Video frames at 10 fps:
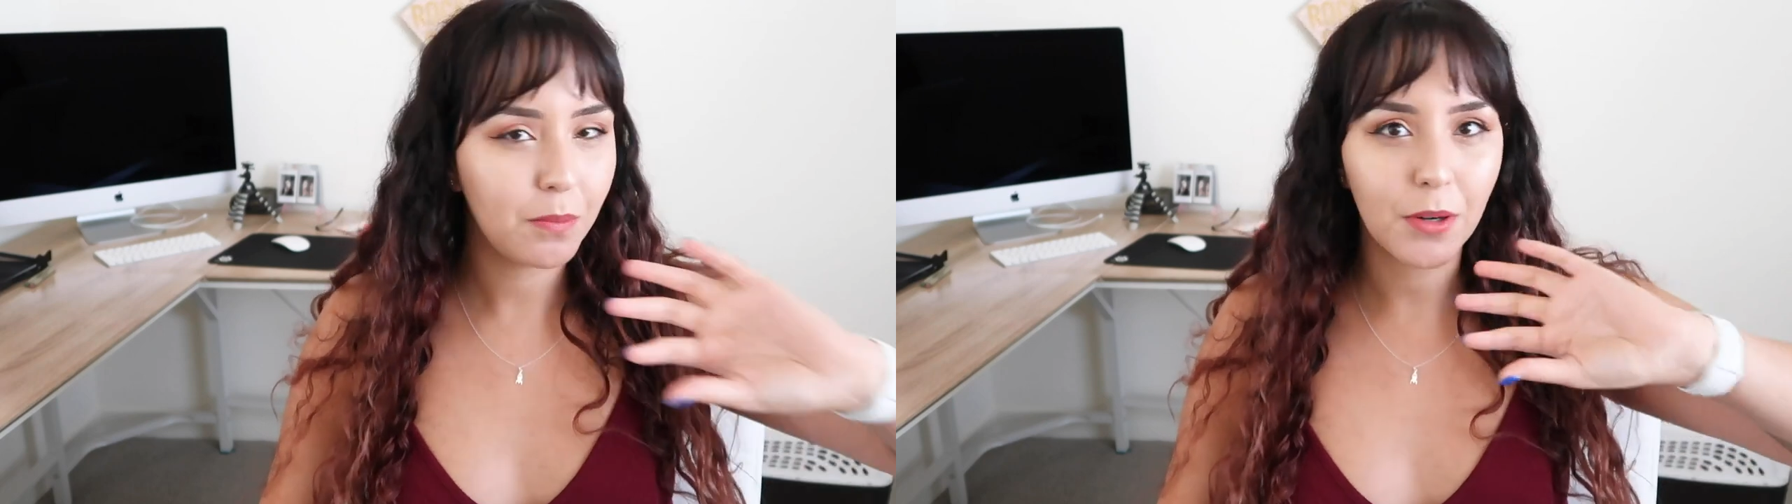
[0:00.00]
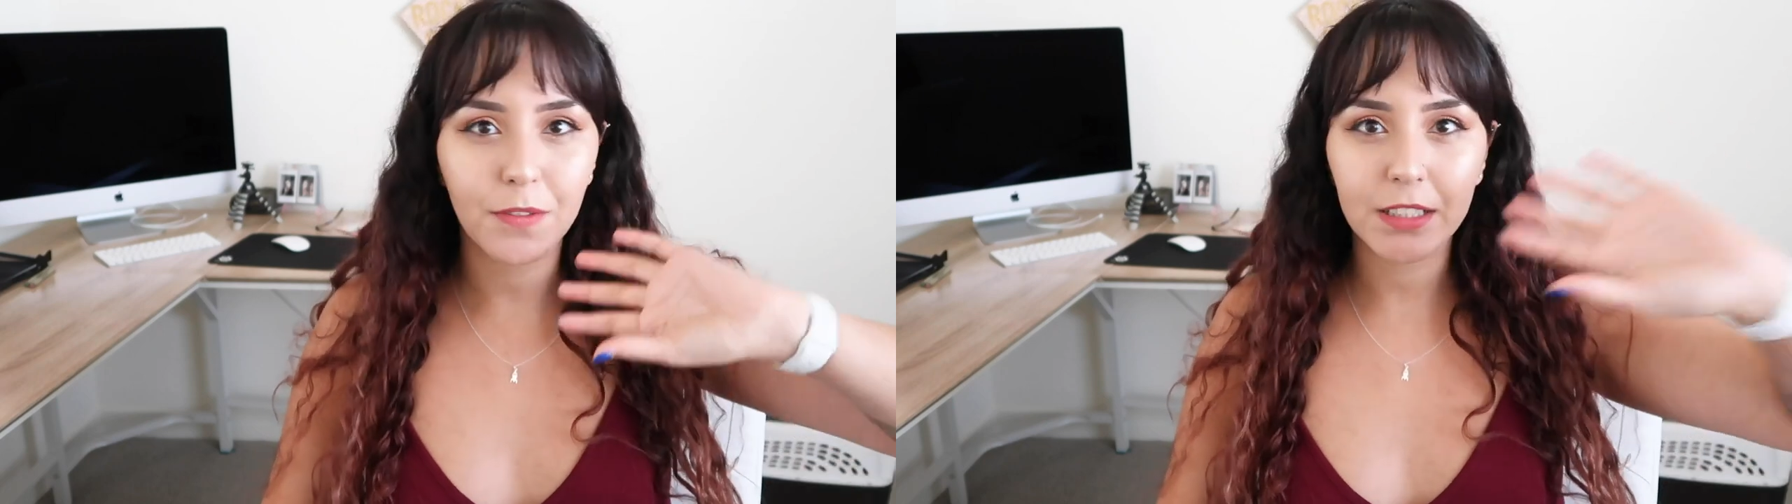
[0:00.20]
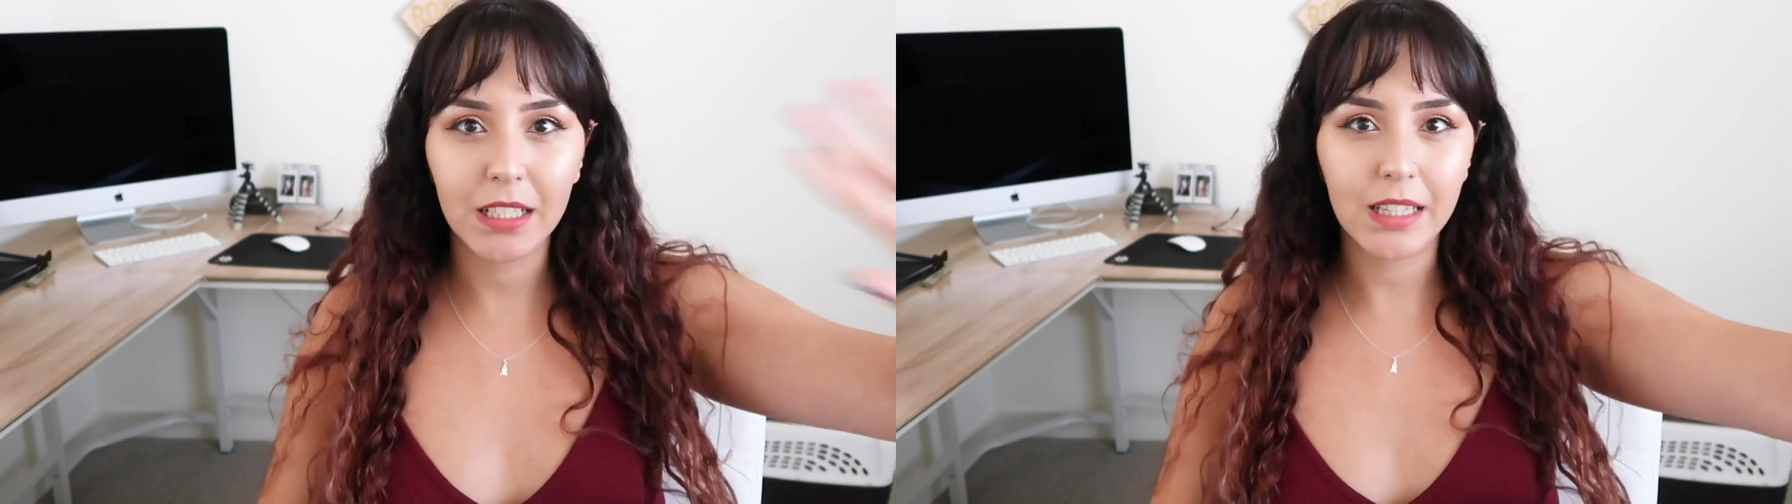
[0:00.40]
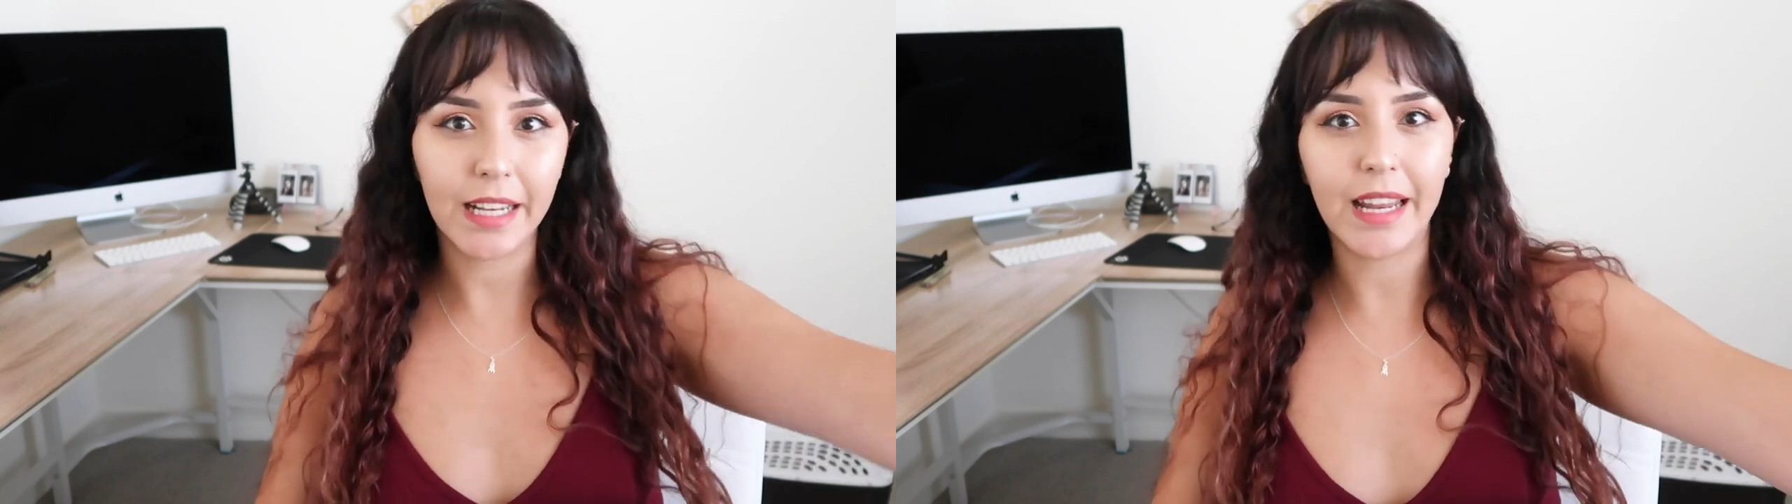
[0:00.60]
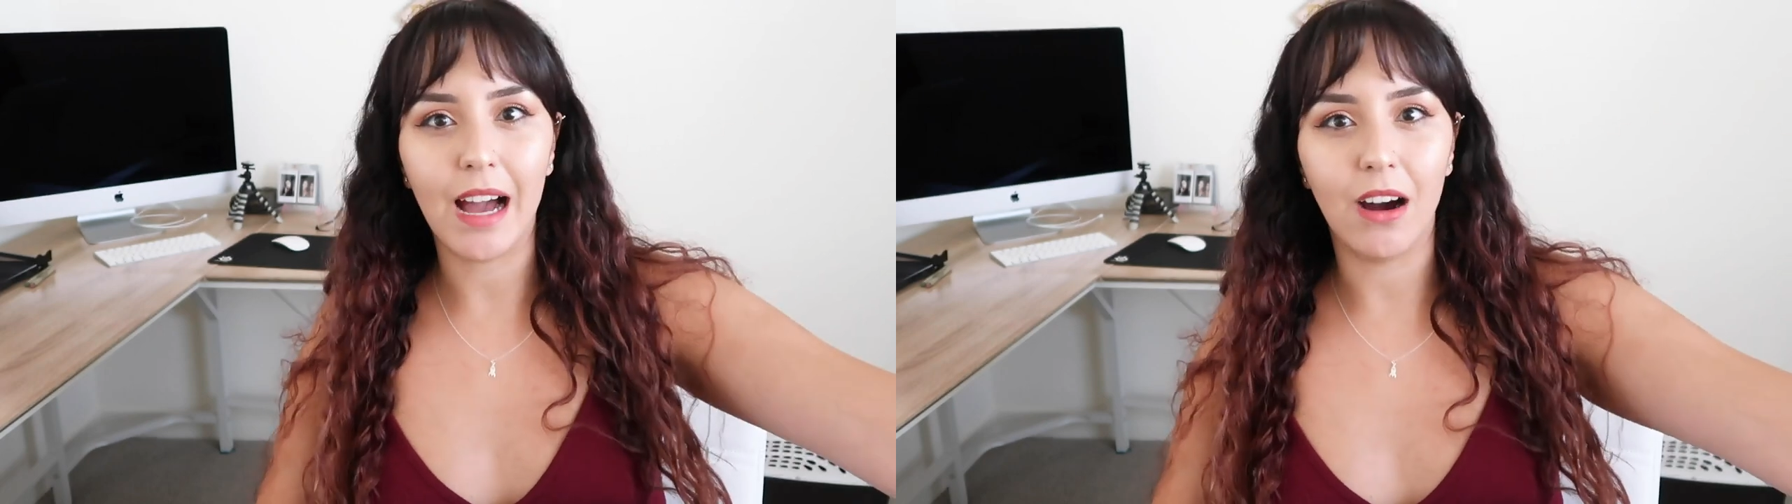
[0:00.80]
perfectly
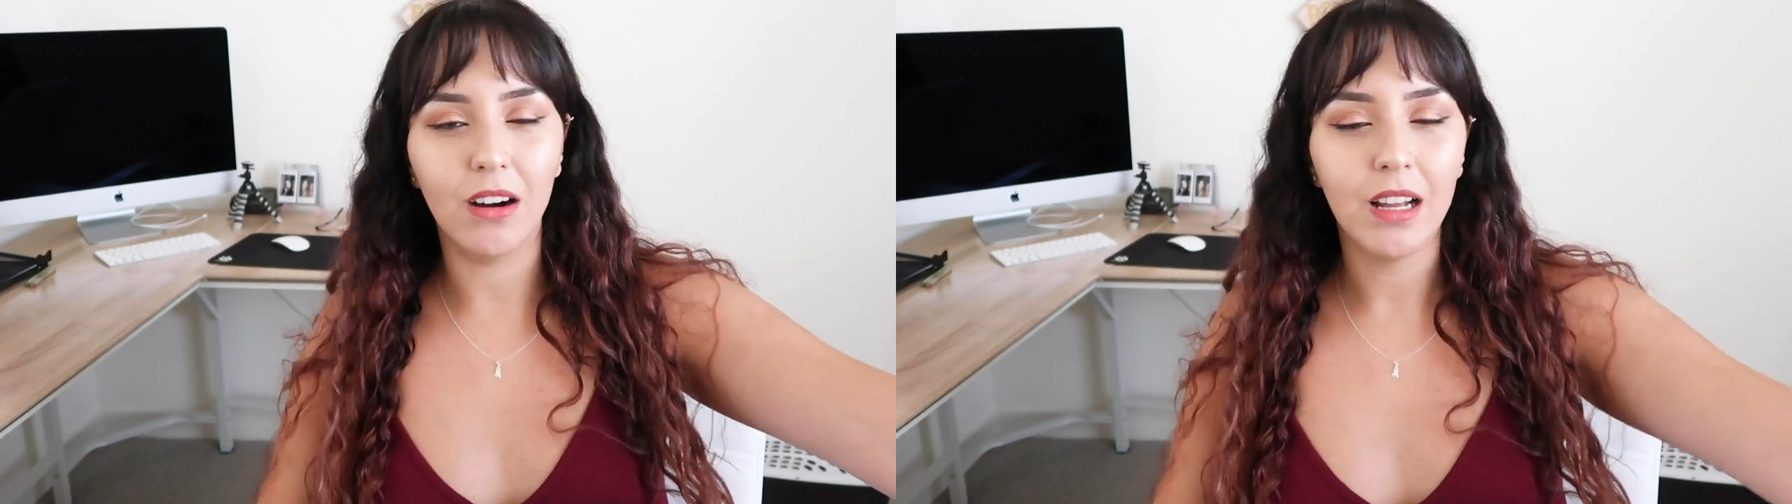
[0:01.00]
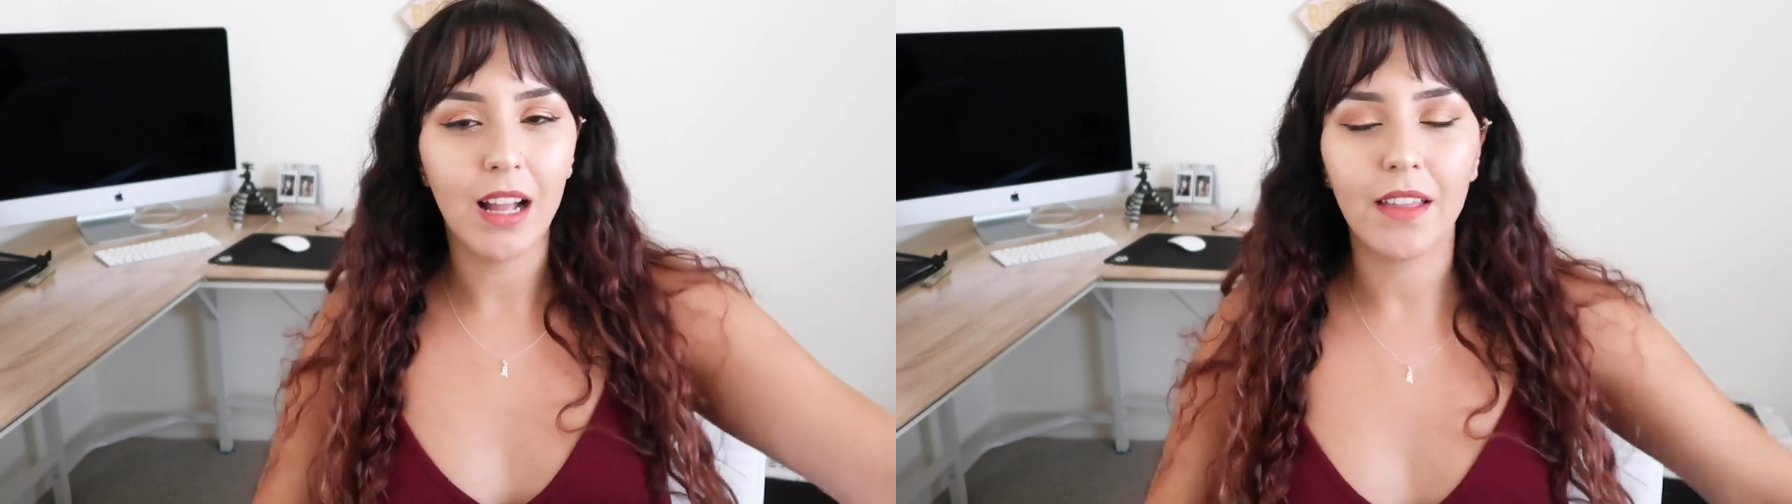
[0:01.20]
laid out.